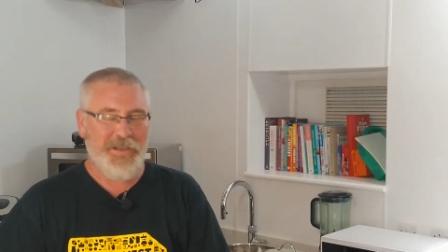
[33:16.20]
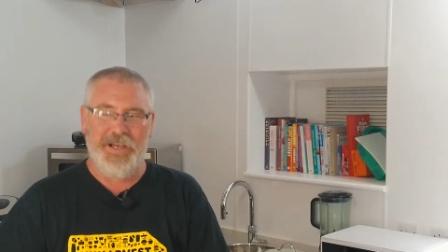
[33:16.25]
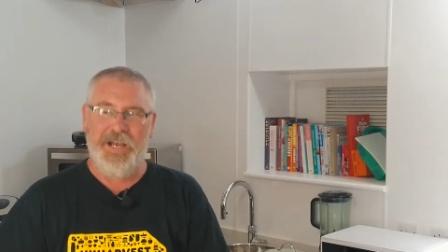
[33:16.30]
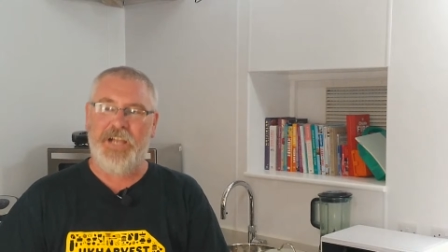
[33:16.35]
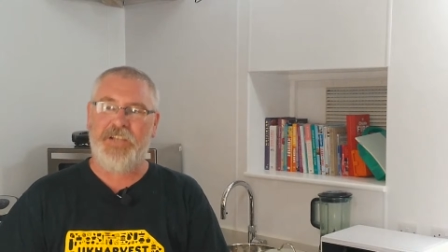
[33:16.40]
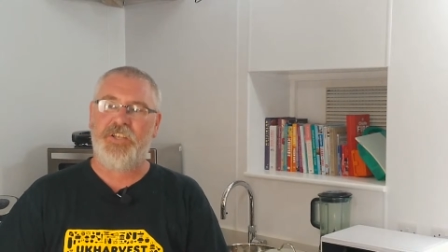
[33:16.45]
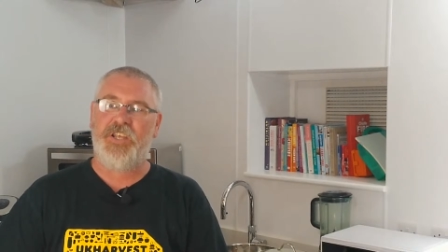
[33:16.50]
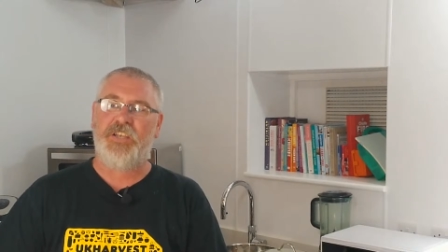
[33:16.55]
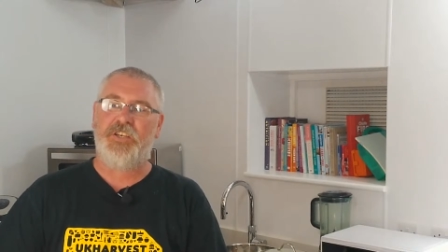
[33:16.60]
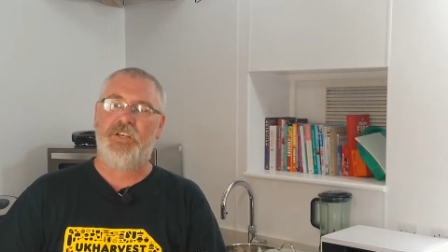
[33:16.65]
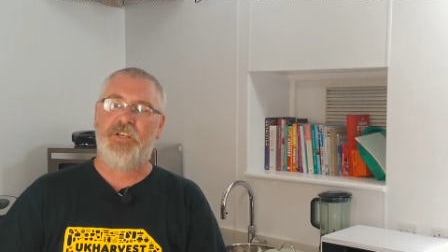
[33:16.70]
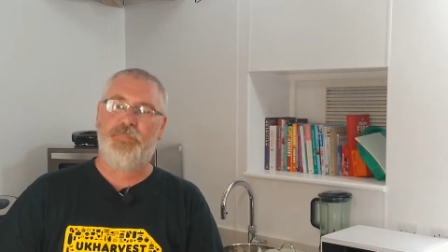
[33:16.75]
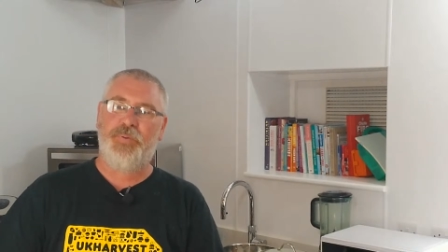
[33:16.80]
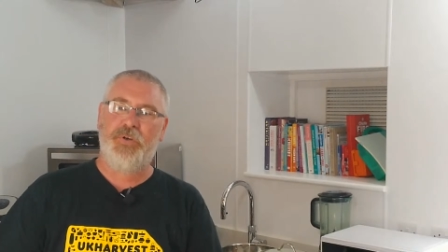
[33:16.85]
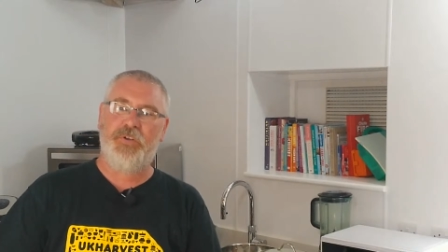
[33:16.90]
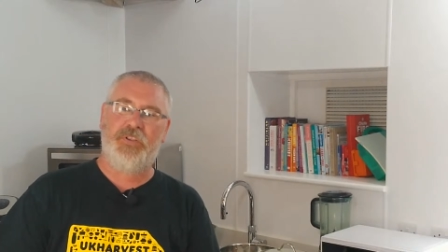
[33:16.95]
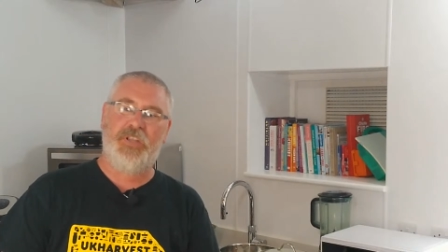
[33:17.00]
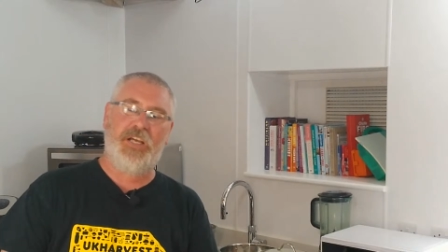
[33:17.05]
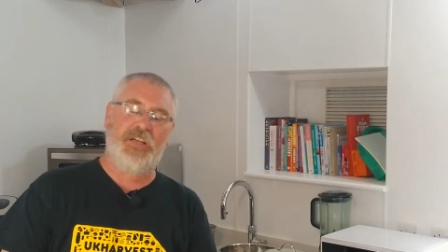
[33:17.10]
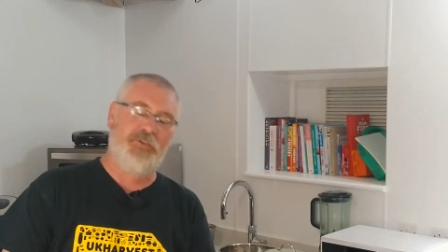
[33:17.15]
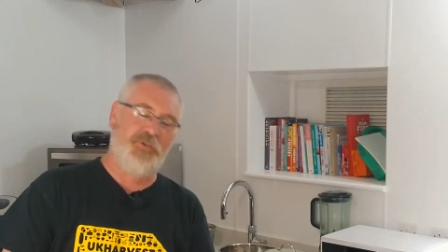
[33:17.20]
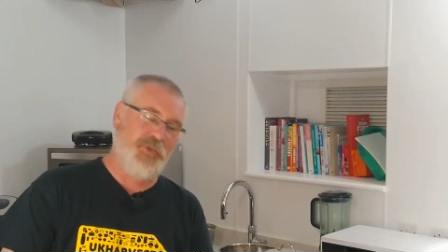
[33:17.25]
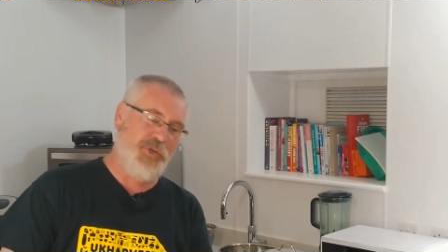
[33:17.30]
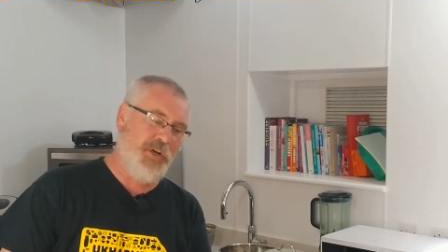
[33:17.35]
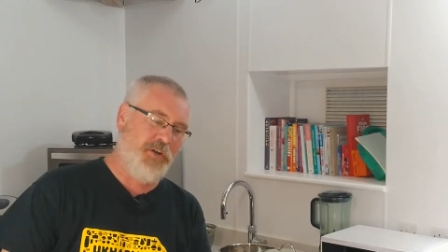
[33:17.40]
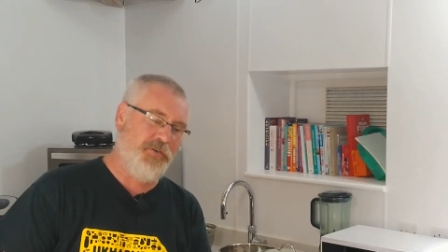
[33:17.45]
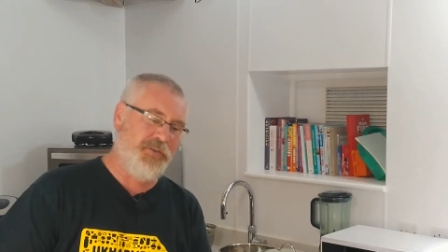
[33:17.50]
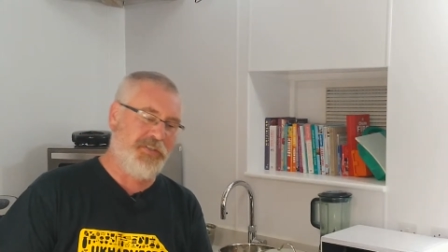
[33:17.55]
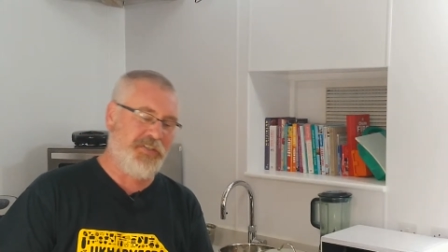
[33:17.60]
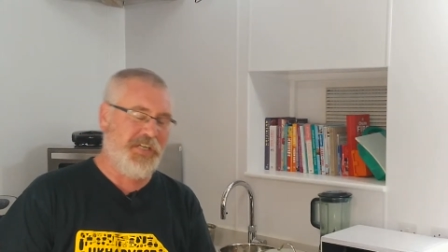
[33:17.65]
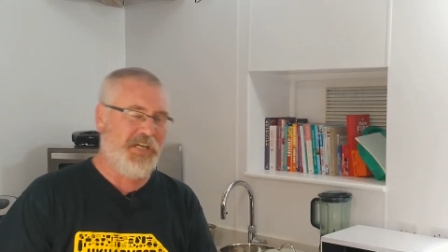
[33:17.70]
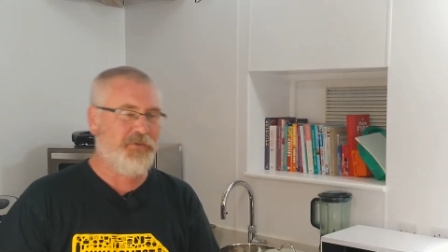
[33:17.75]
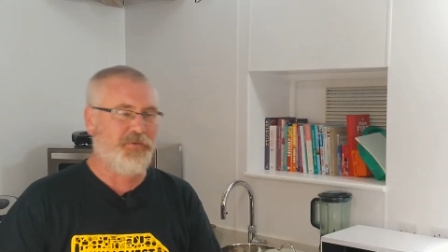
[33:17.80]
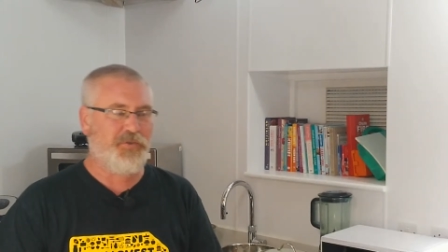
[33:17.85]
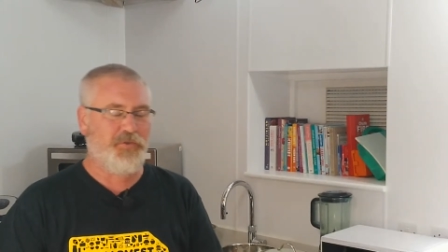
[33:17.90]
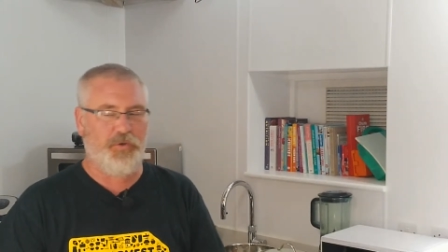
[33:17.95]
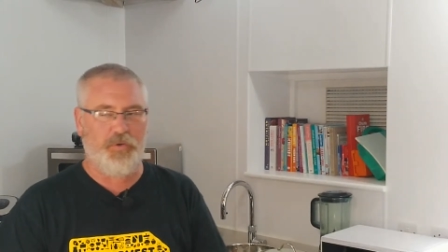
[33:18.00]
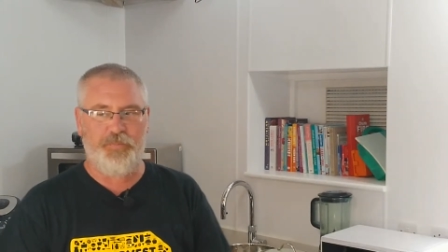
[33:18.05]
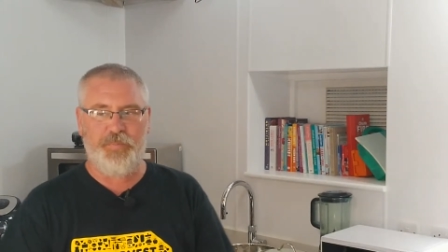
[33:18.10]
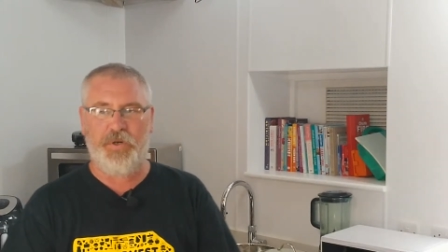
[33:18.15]
And then you put that jar of
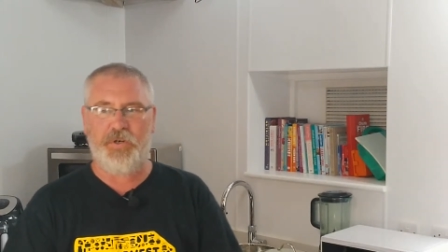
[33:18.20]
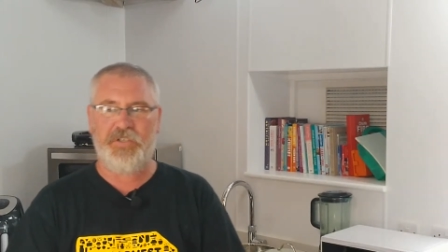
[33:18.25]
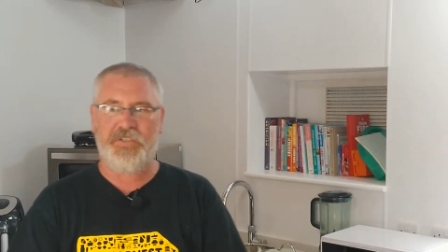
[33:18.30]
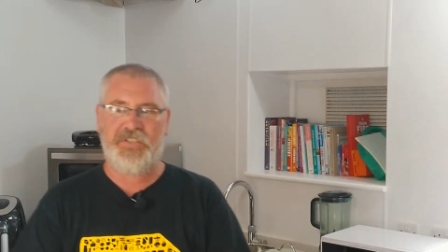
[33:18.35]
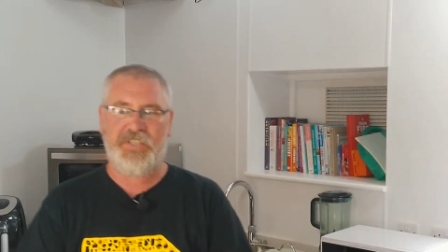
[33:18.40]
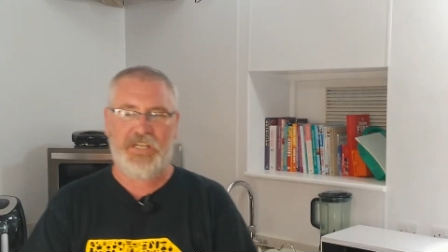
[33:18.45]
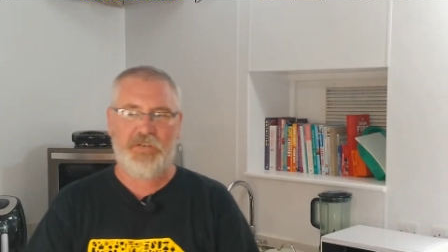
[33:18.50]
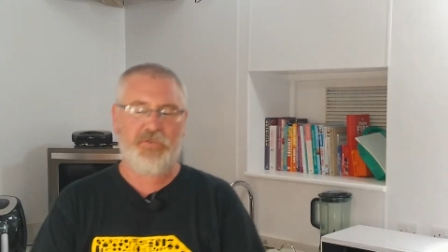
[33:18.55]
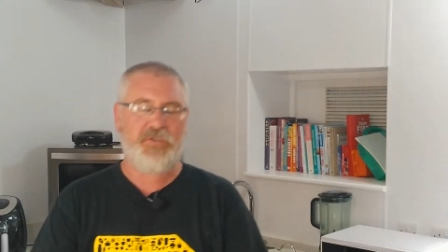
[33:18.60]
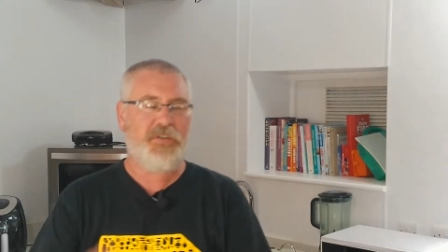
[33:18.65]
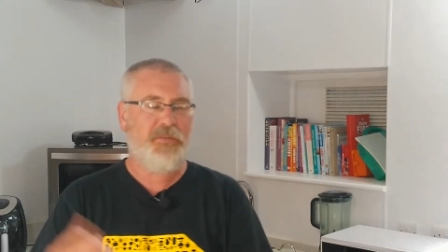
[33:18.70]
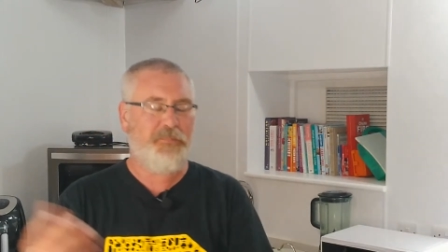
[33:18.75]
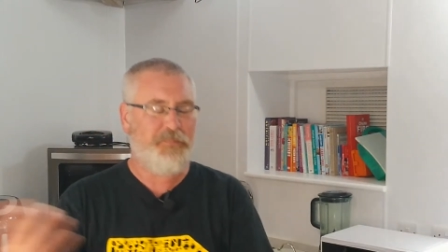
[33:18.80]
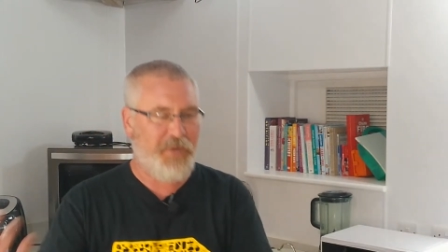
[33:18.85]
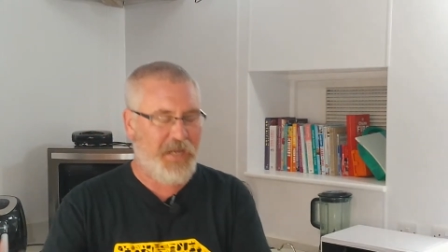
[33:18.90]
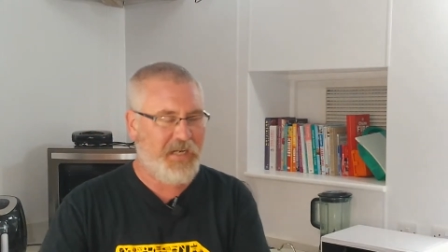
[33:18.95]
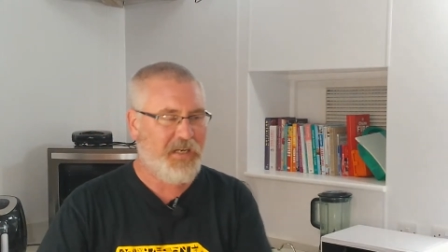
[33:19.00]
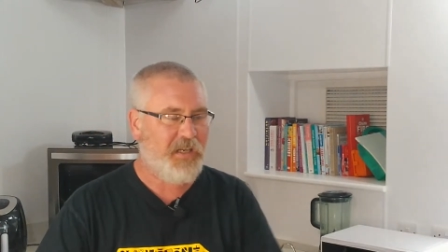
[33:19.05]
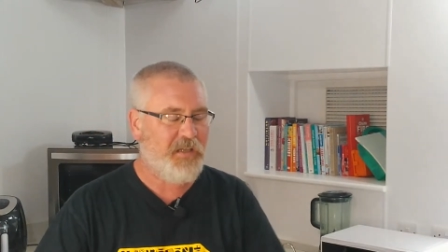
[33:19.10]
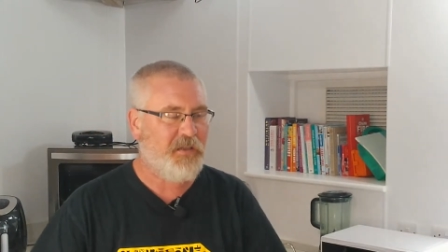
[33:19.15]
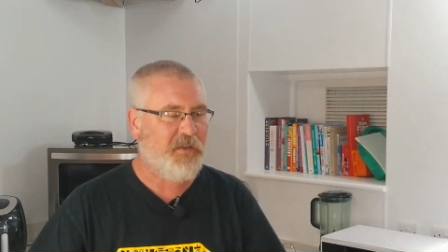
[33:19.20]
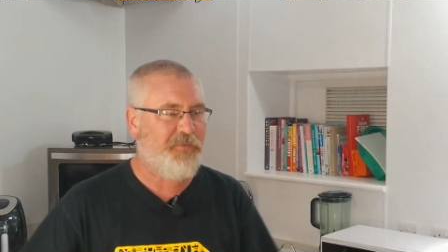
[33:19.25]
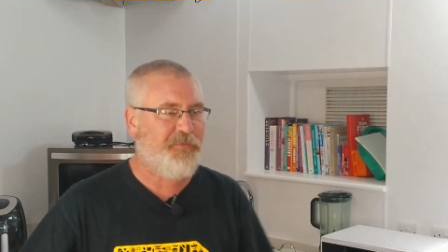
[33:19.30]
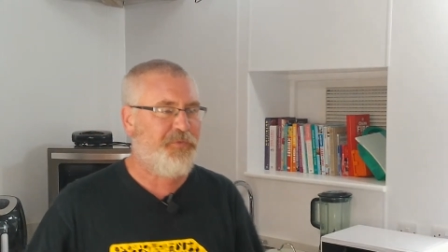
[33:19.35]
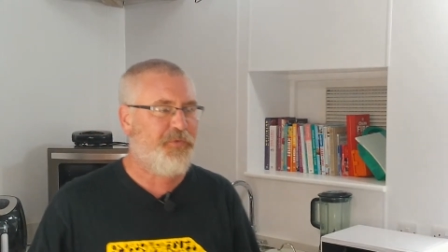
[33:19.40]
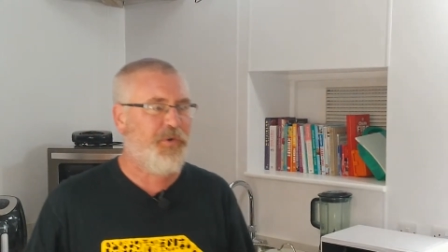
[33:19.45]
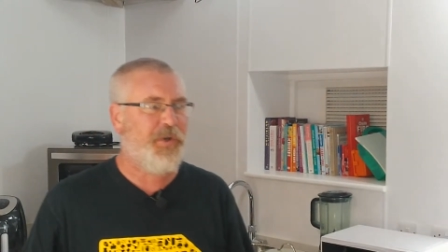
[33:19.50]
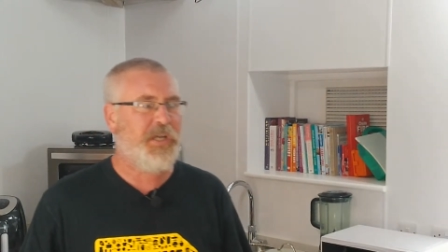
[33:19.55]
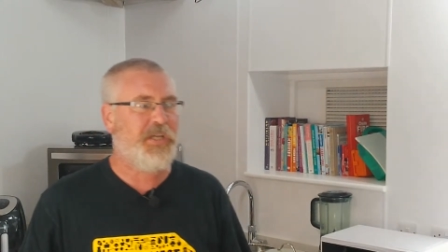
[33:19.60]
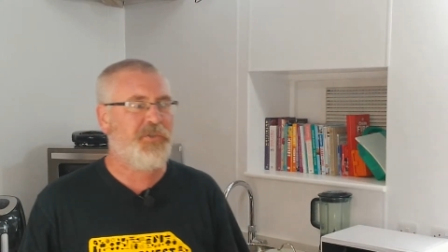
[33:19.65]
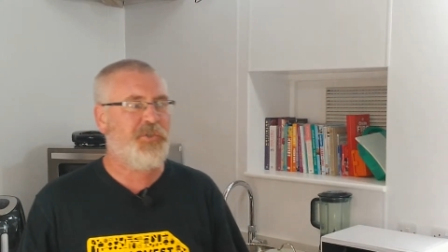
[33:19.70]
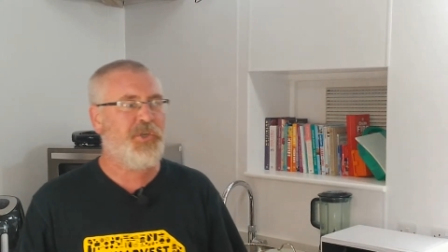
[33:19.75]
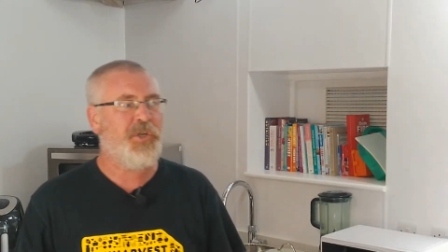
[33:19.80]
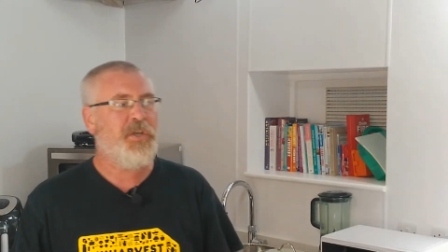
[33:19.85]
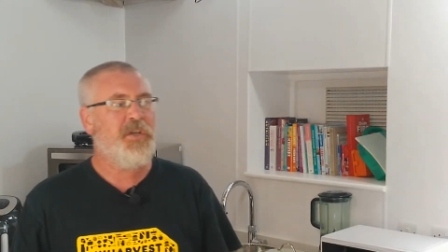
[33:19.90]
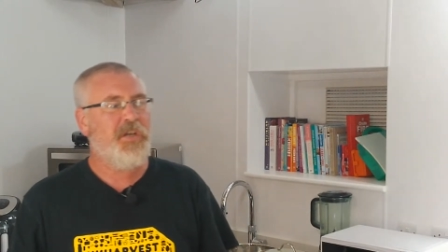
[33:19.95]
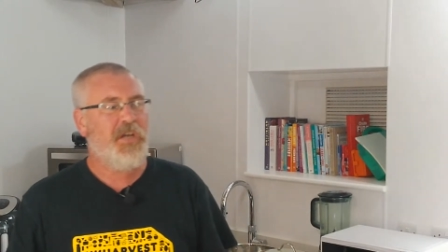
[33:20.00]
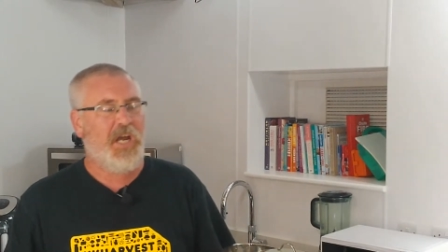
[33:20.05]
salsa or pot of salsa back in the fridge.